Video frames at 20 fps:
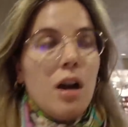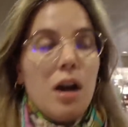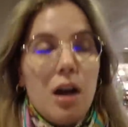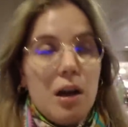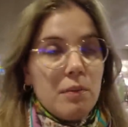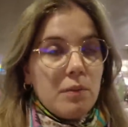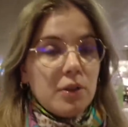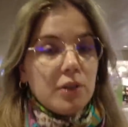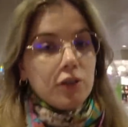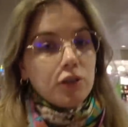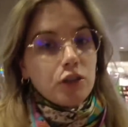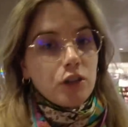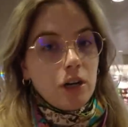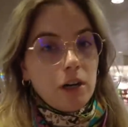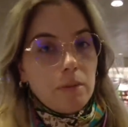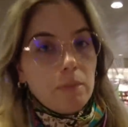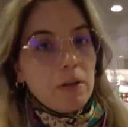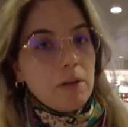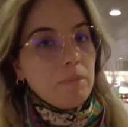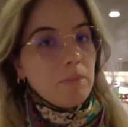I'm gonna
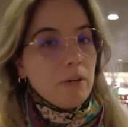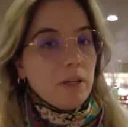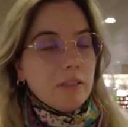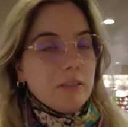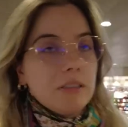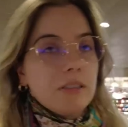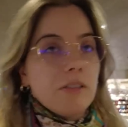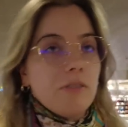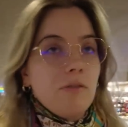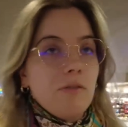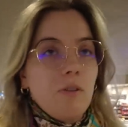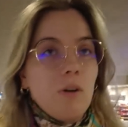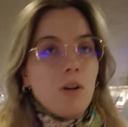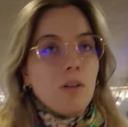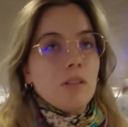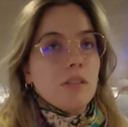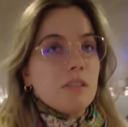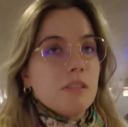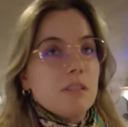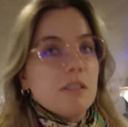try my best to
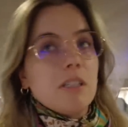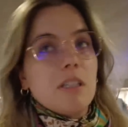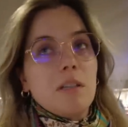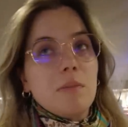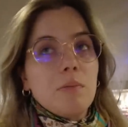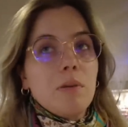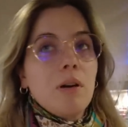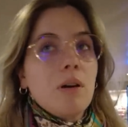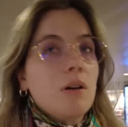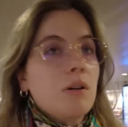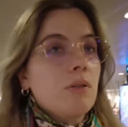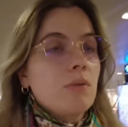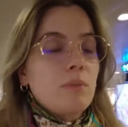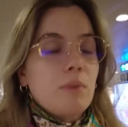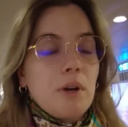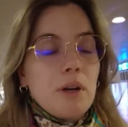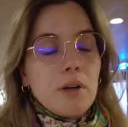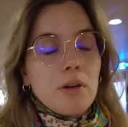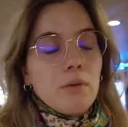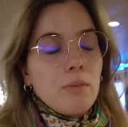fall asleep
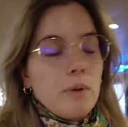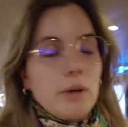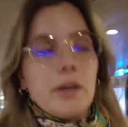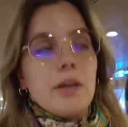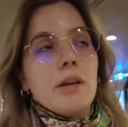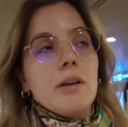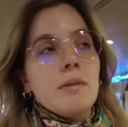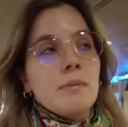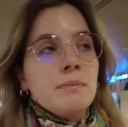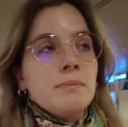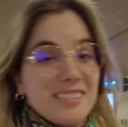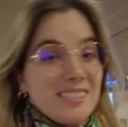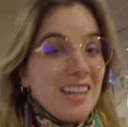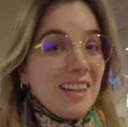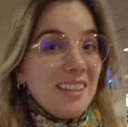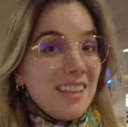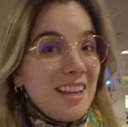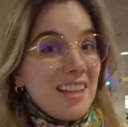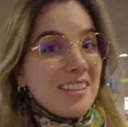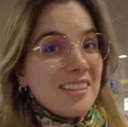right away, because
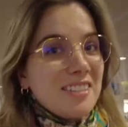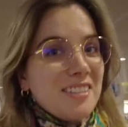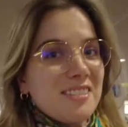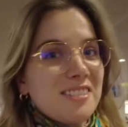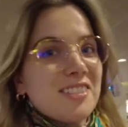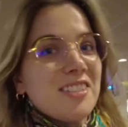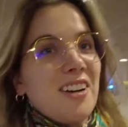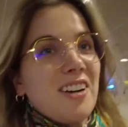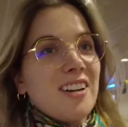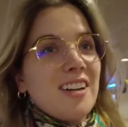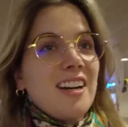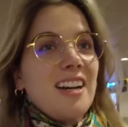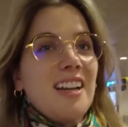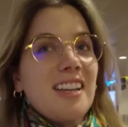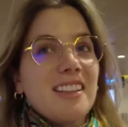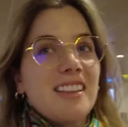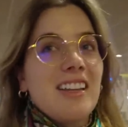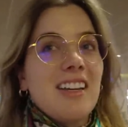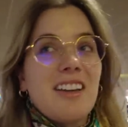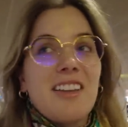I land in Osaka
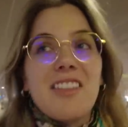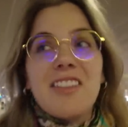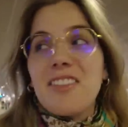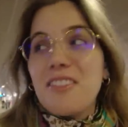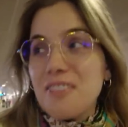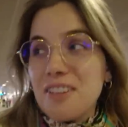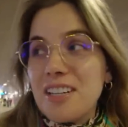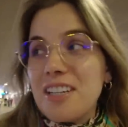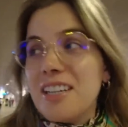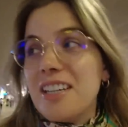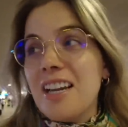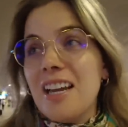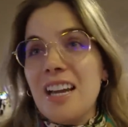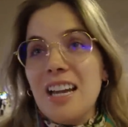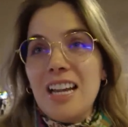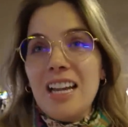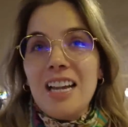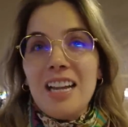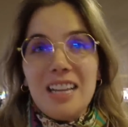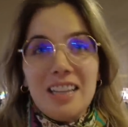at like 3
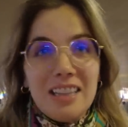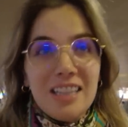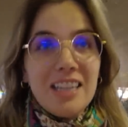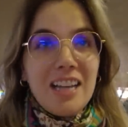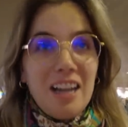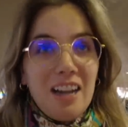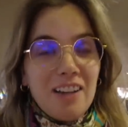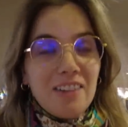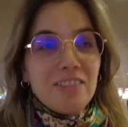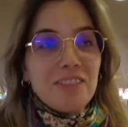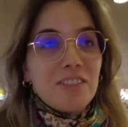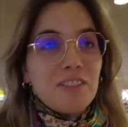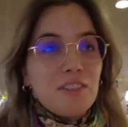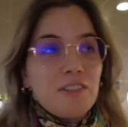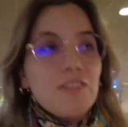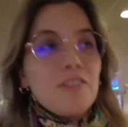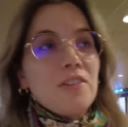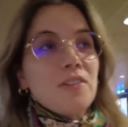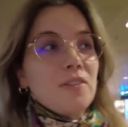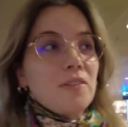in the
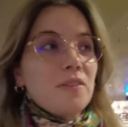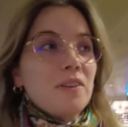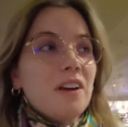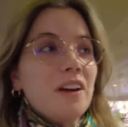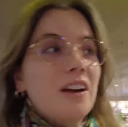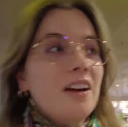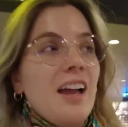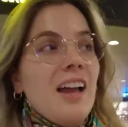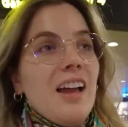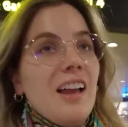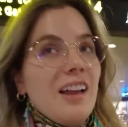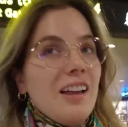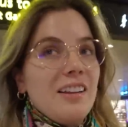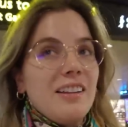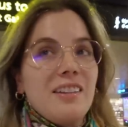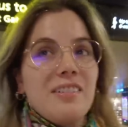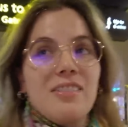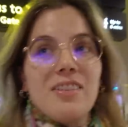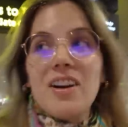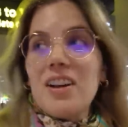afternoon,
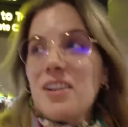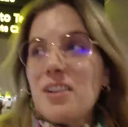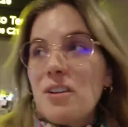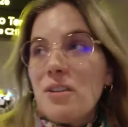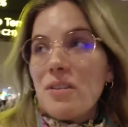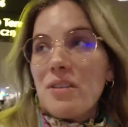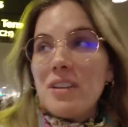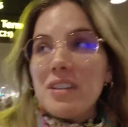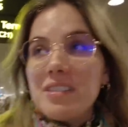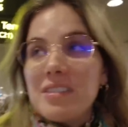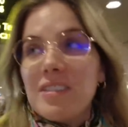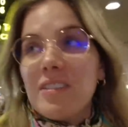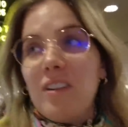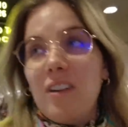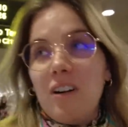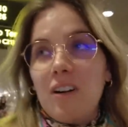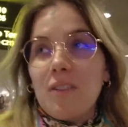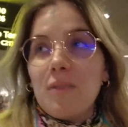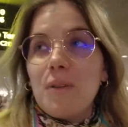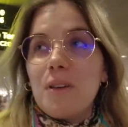and if I go this
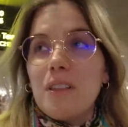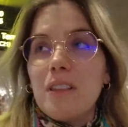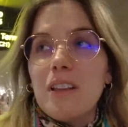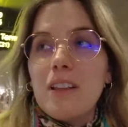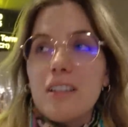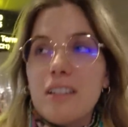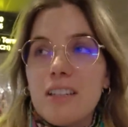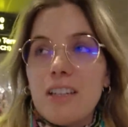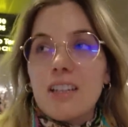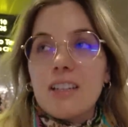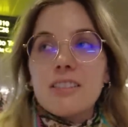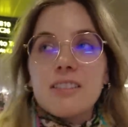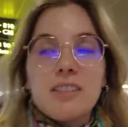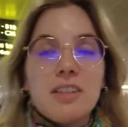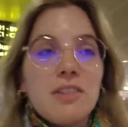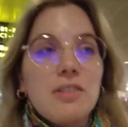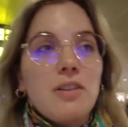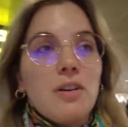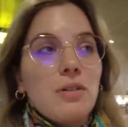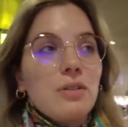long with like next
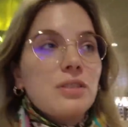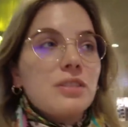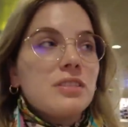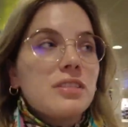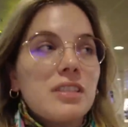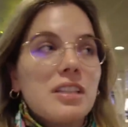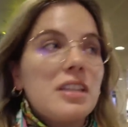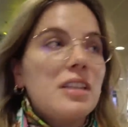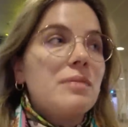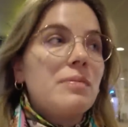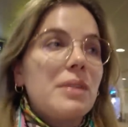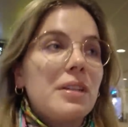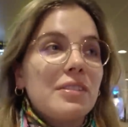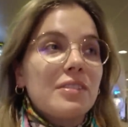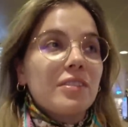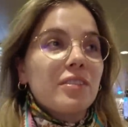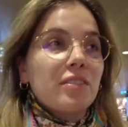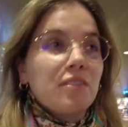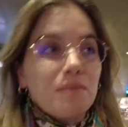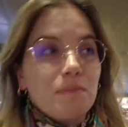to no sleep,
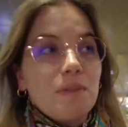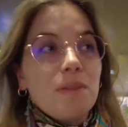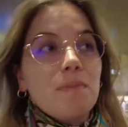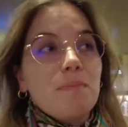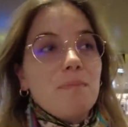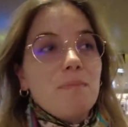it's gonna be